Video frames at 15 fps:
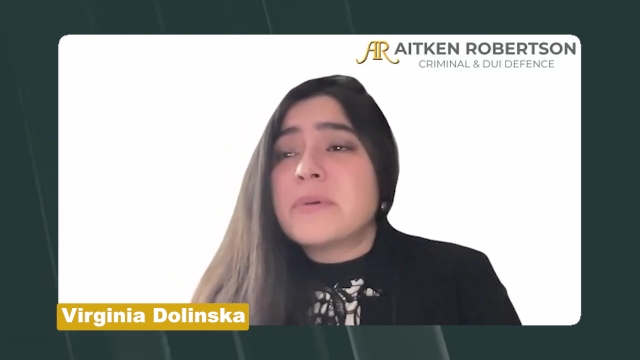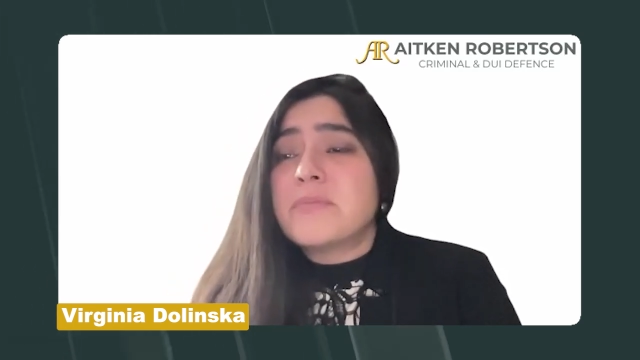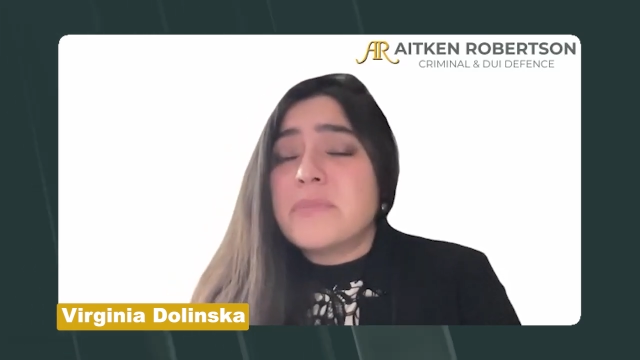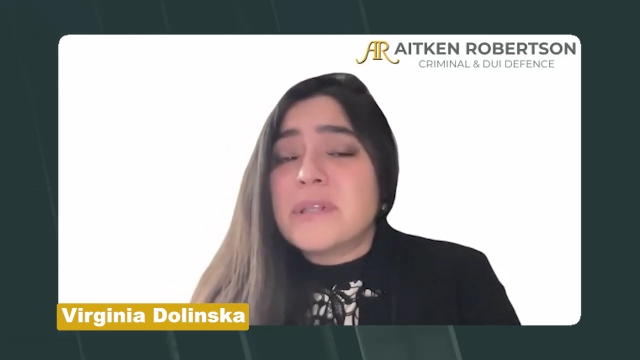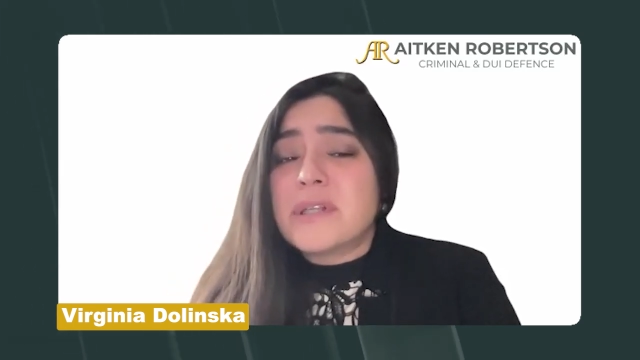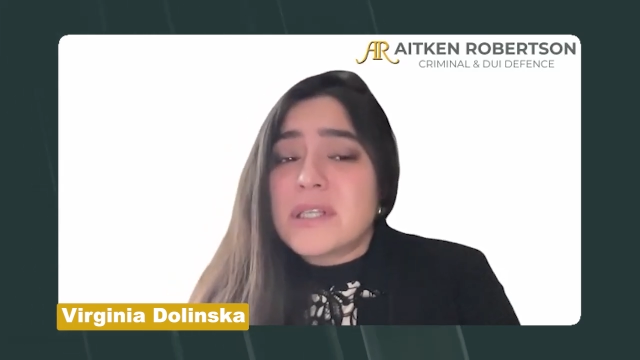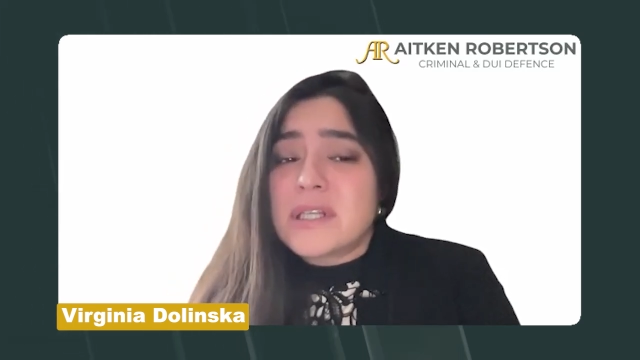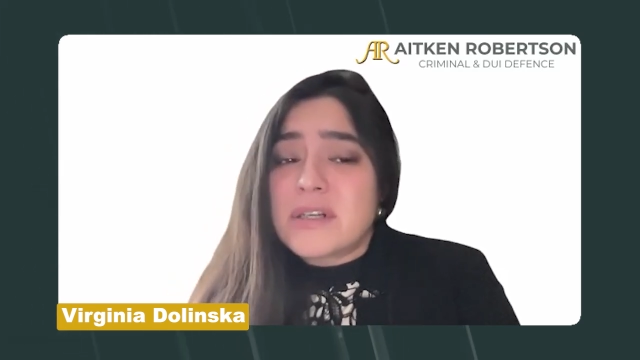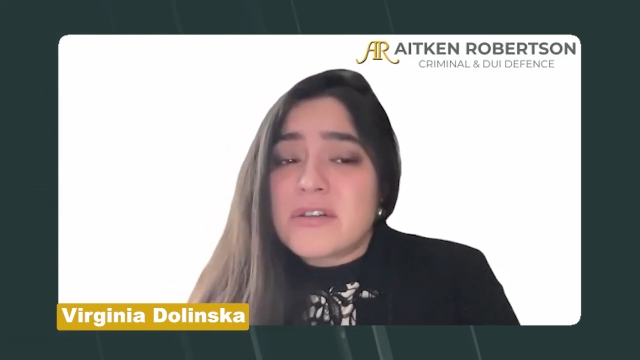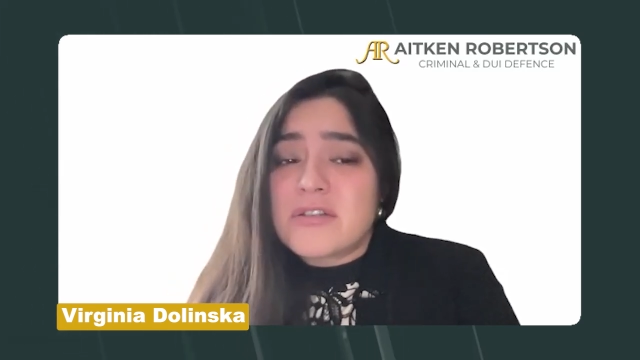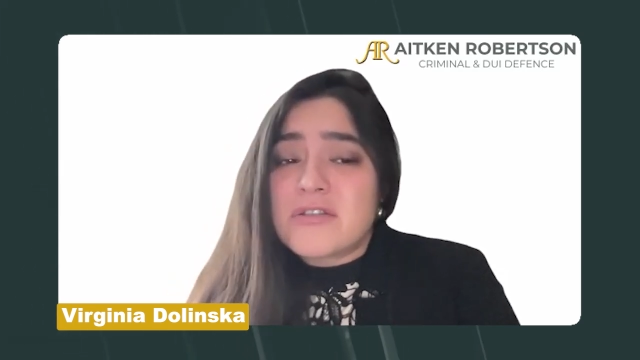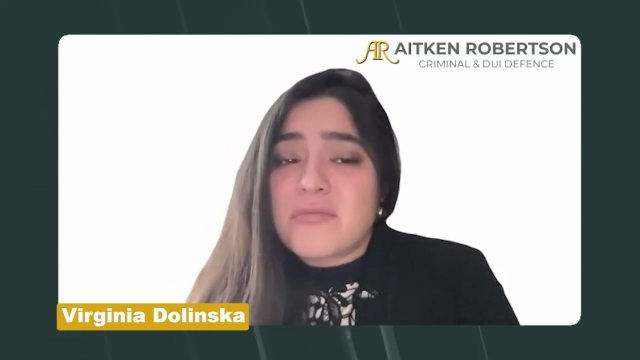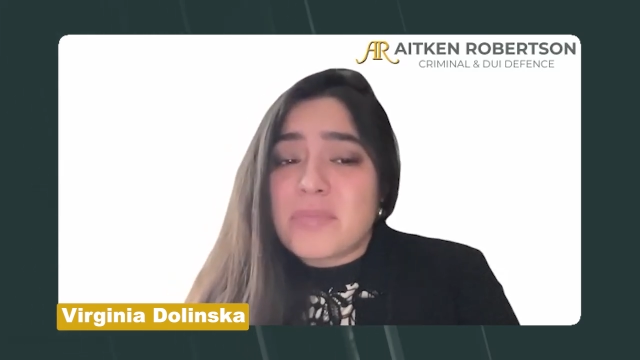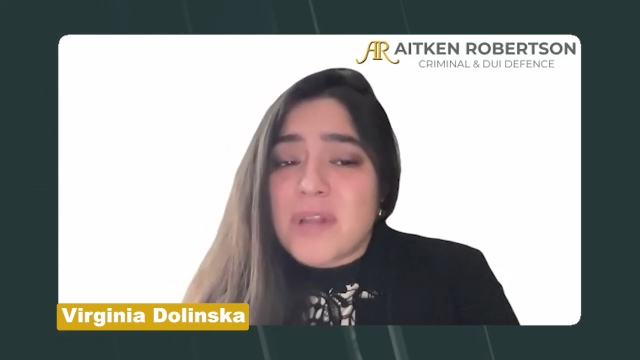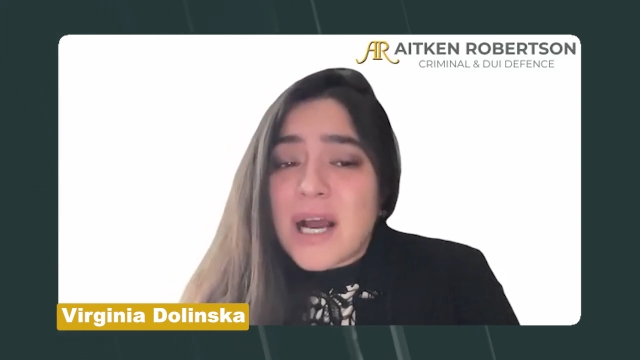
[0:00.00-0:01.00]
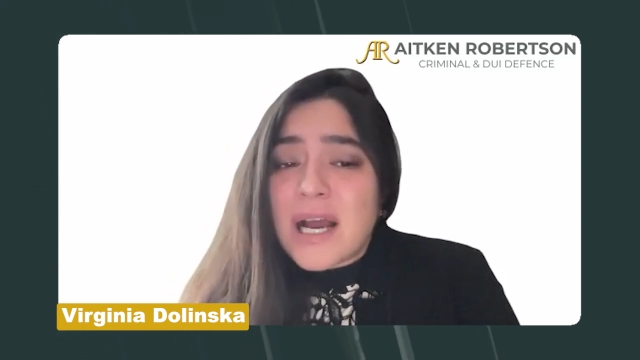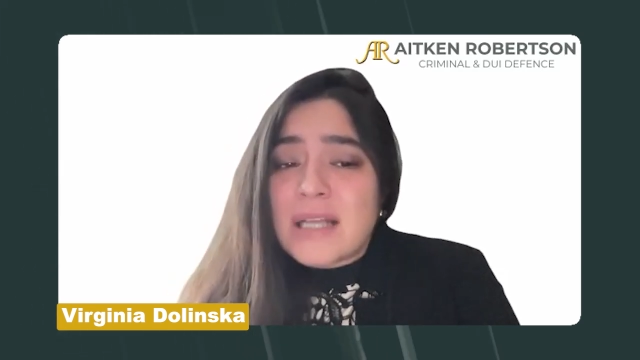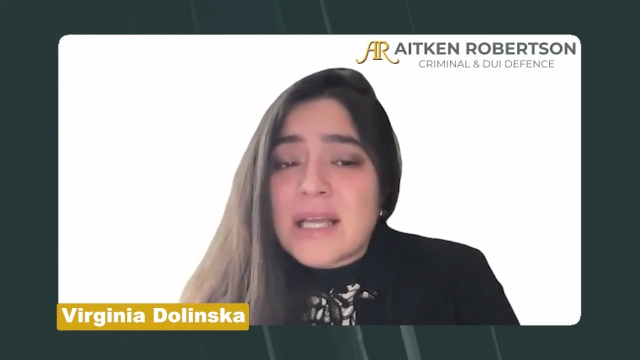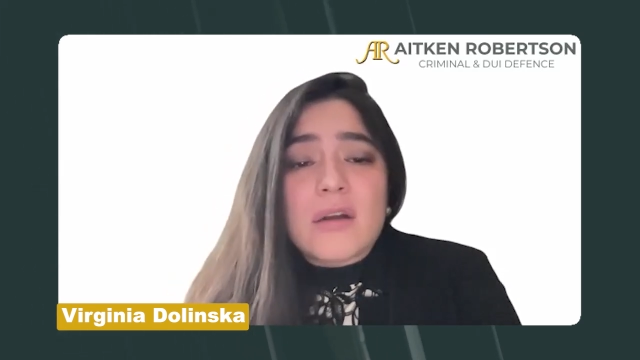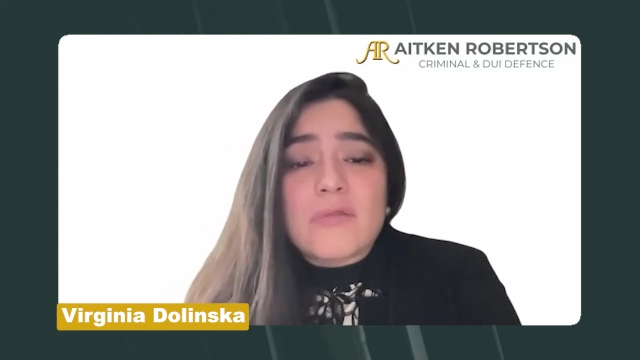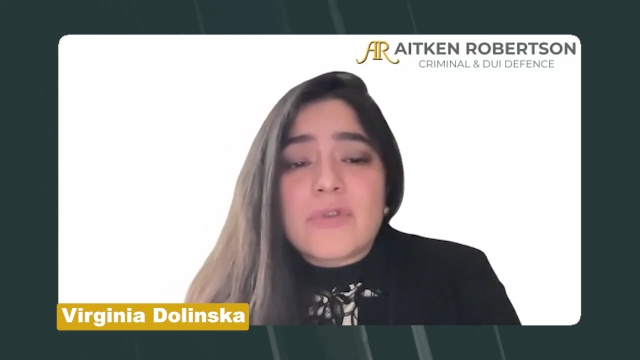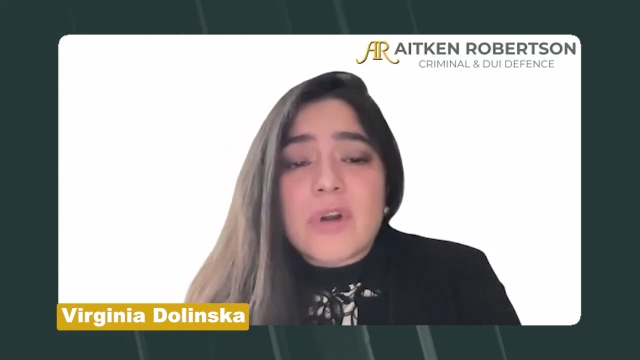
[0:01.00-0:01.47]
milliliters of
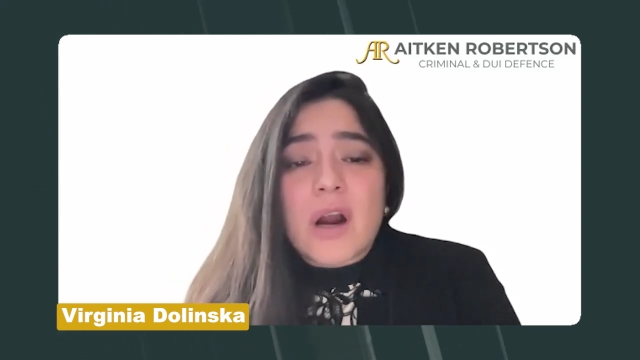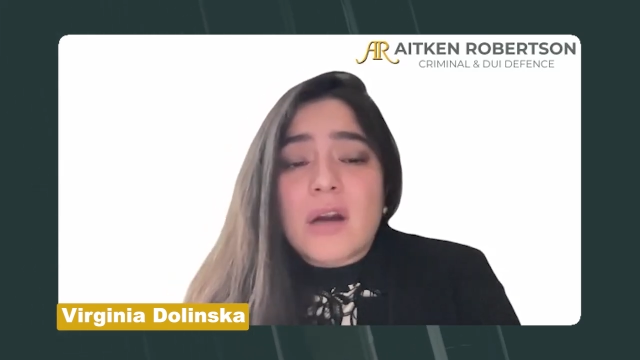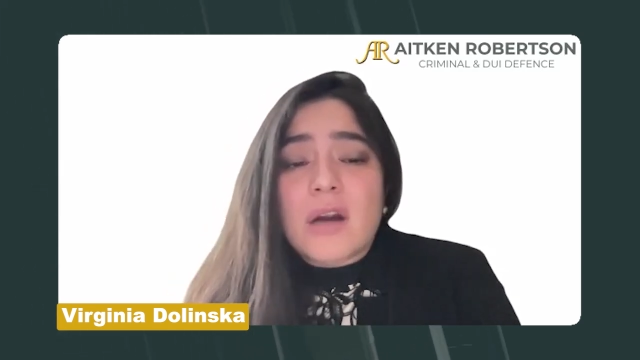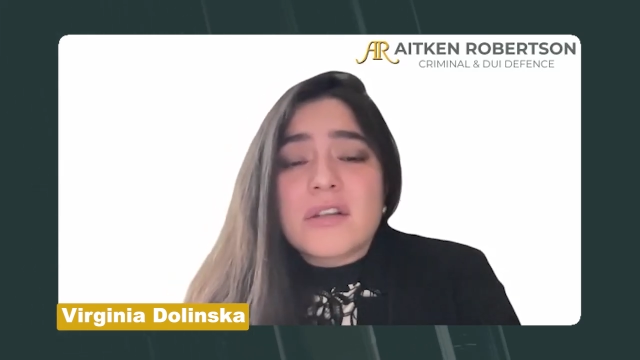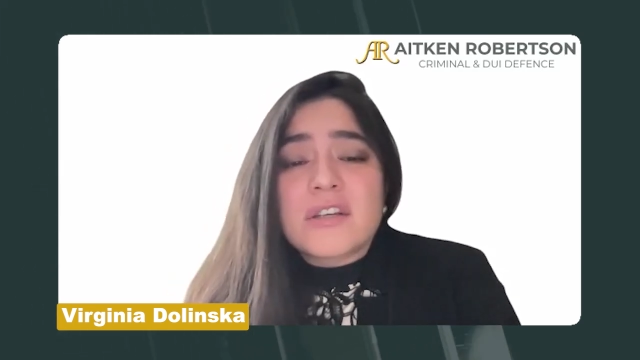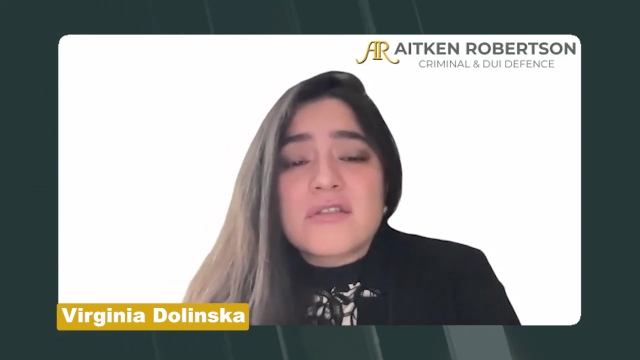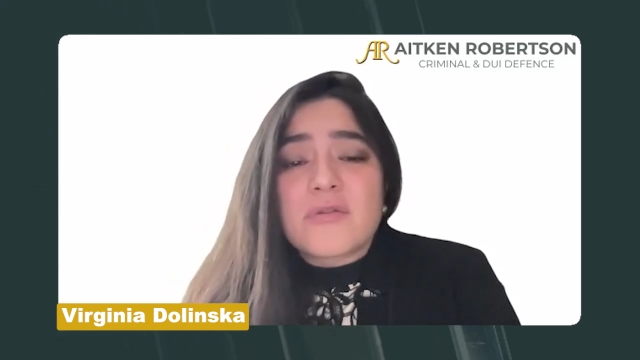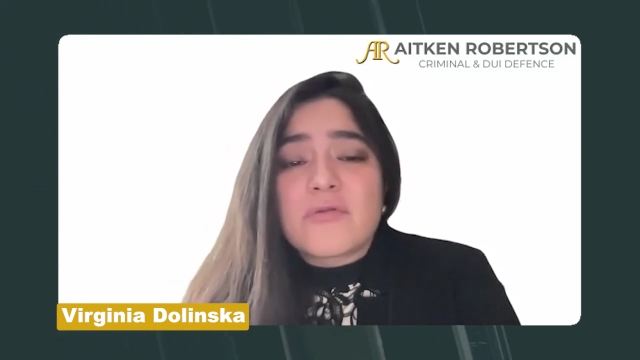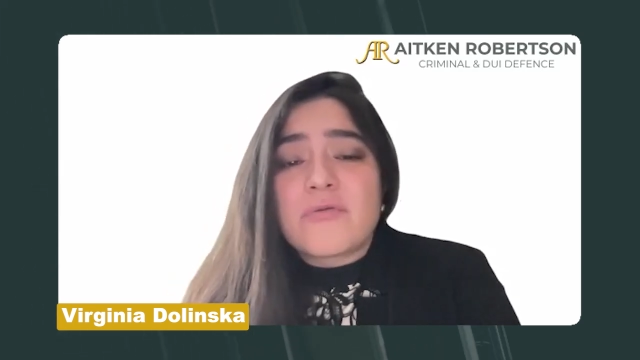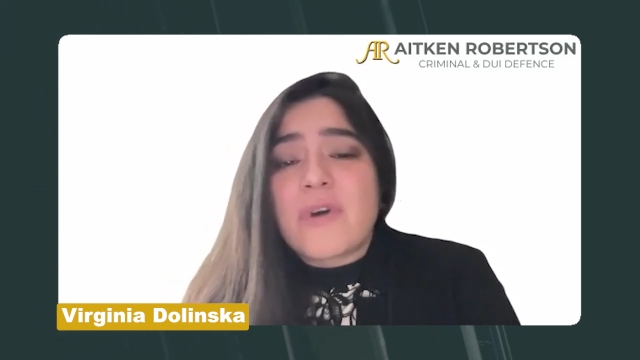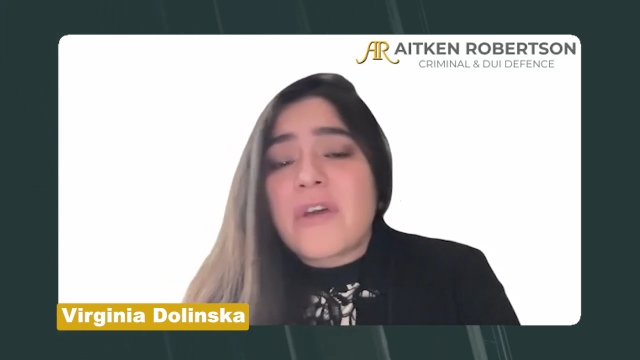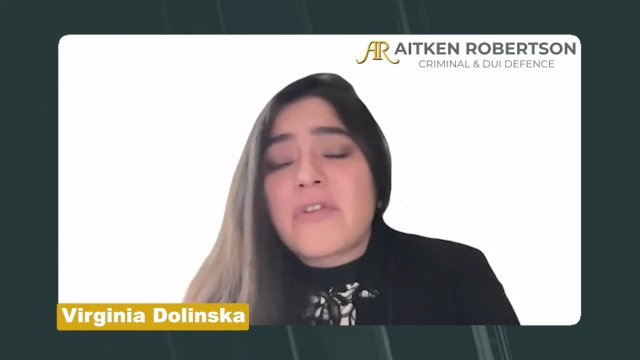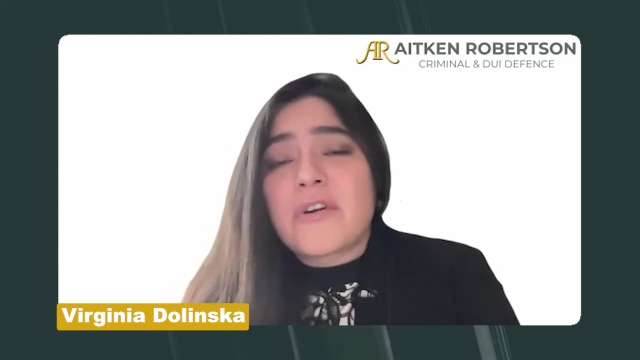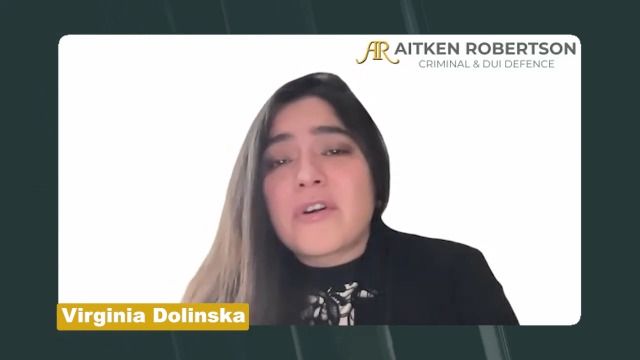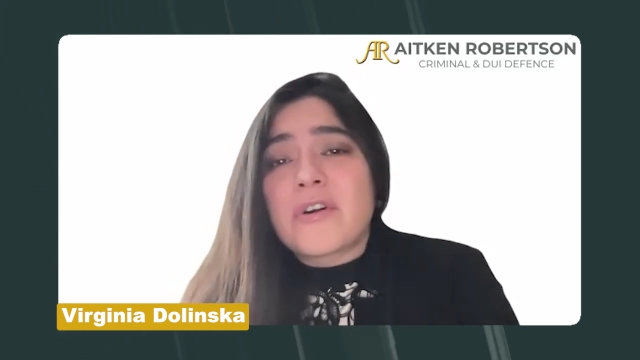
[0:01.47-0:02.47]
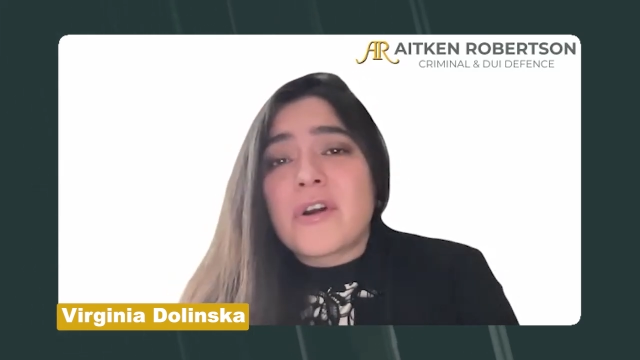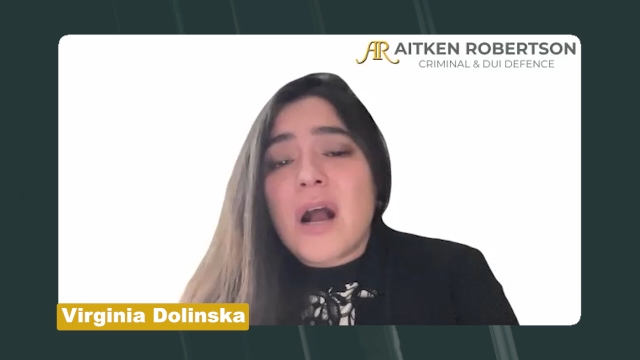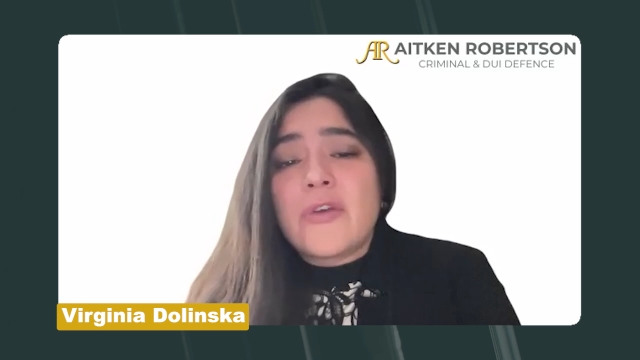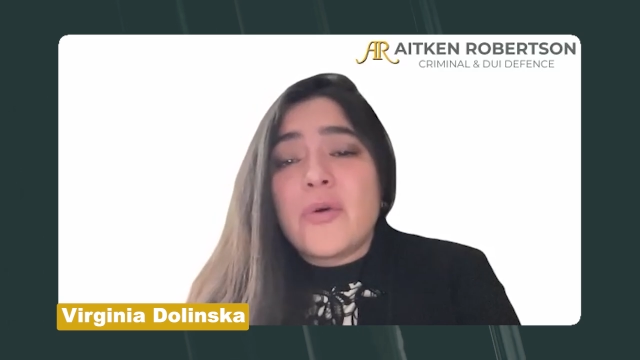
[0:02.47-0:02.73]
blood, regardless of whether